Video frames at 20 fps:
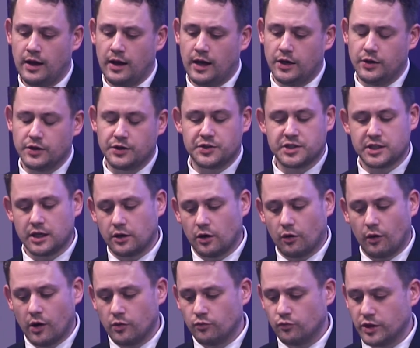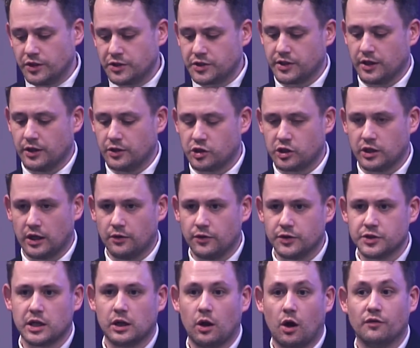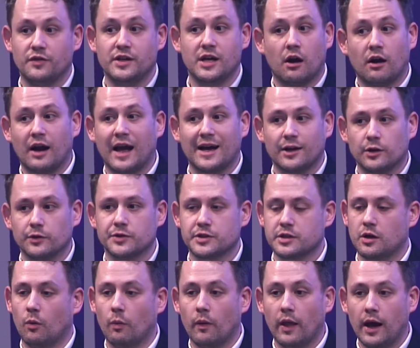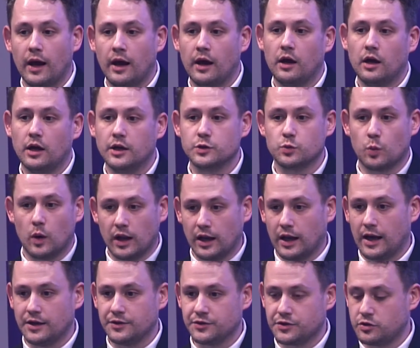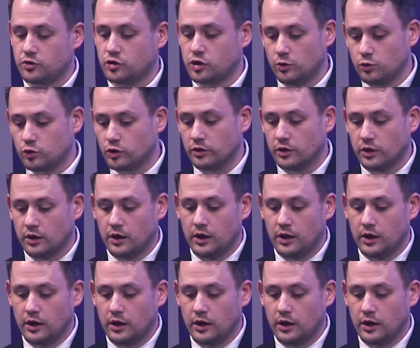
And you can see in our own research, you know, there's a lot of young adults on there as well as children.